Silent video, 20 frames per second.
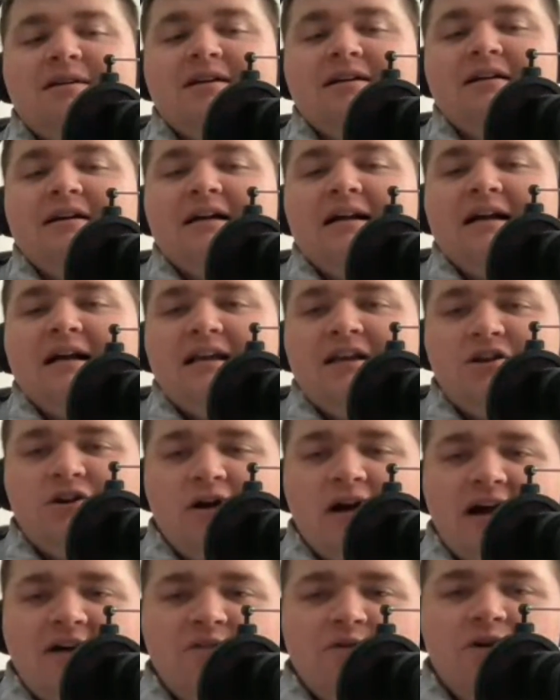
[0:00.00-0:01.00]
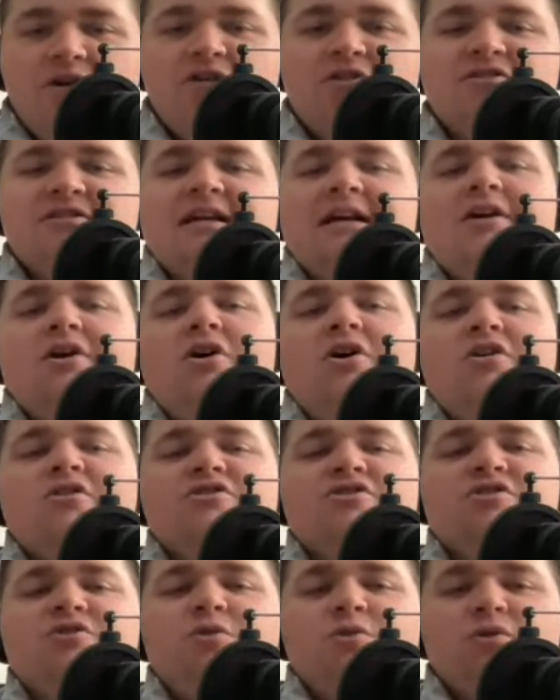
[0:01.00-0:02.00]
to, have one of those like all
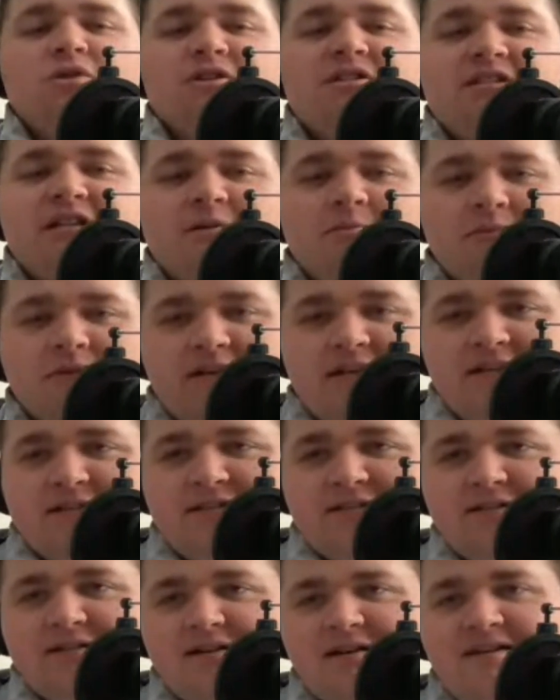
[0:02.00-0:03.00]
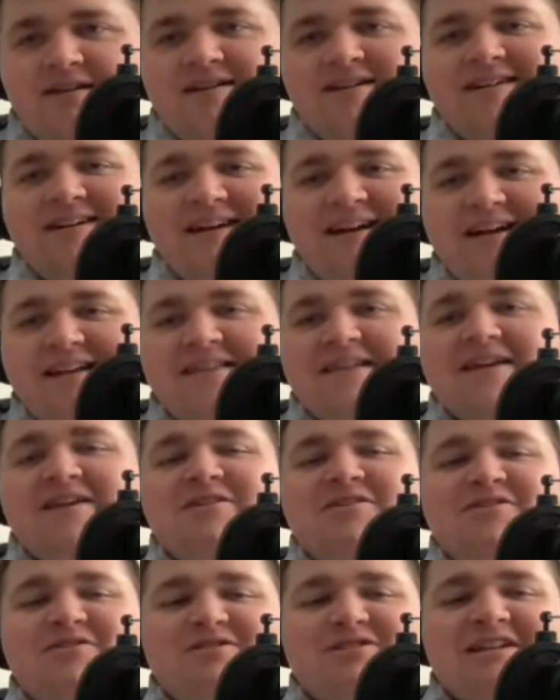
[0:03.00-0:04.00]
school assemblies that you
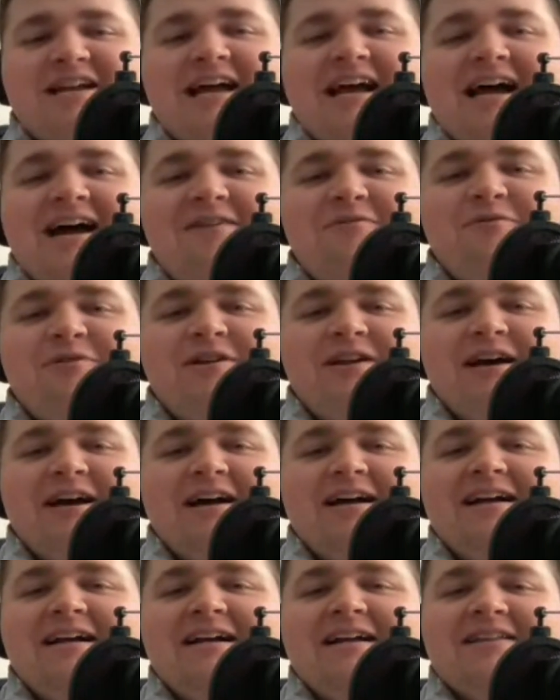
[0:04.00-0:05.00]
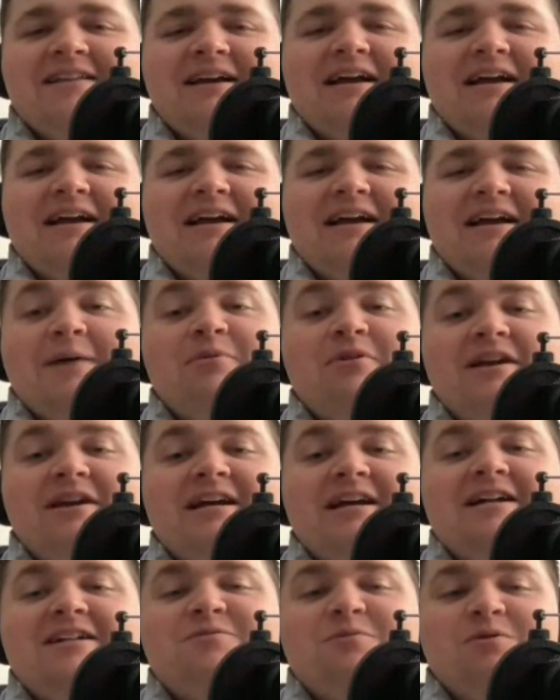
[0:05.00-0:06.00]
used to have when like a
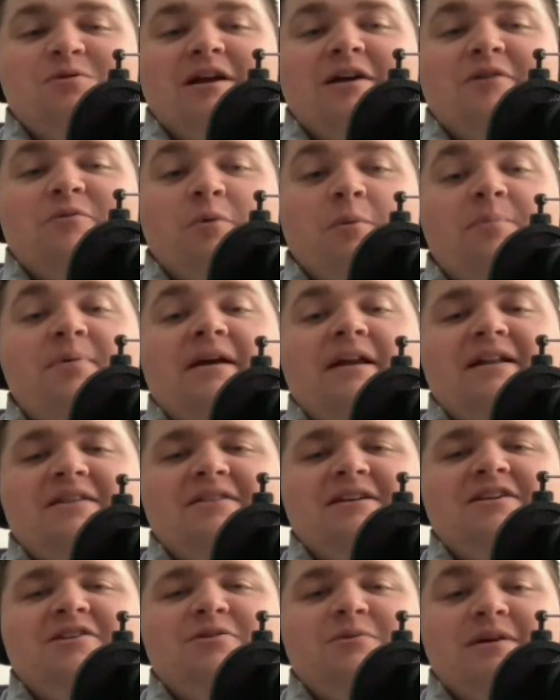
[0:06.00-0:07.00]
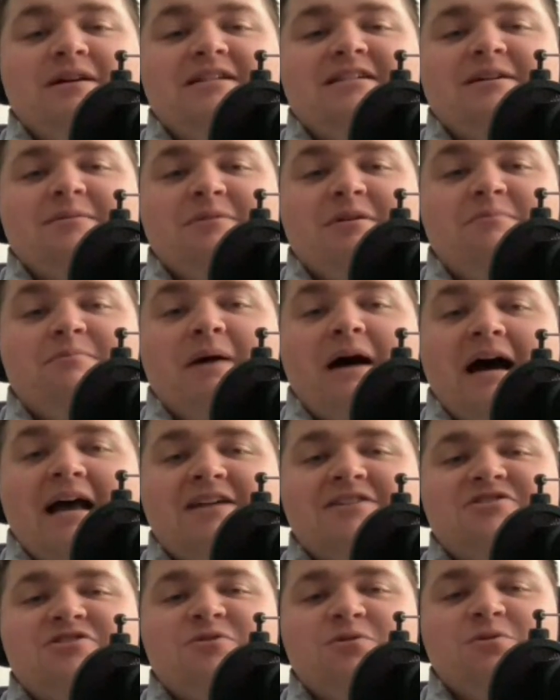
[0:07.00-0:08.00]
couple of kids were like repeatedly doing something
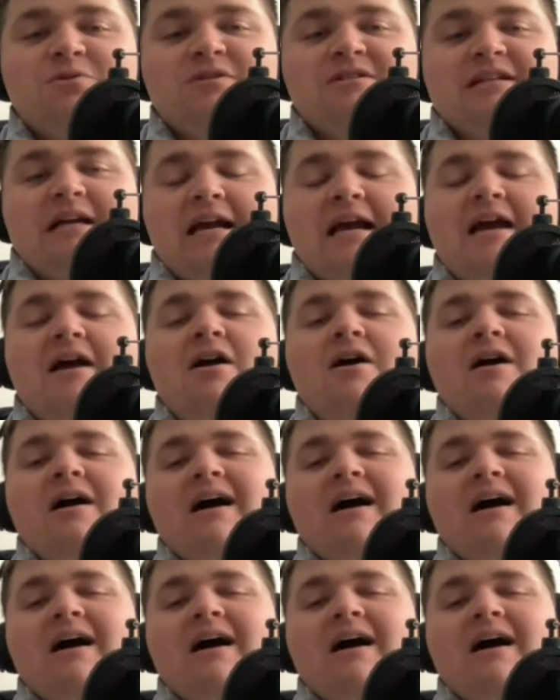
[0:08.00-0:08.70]
bad at school. It's like,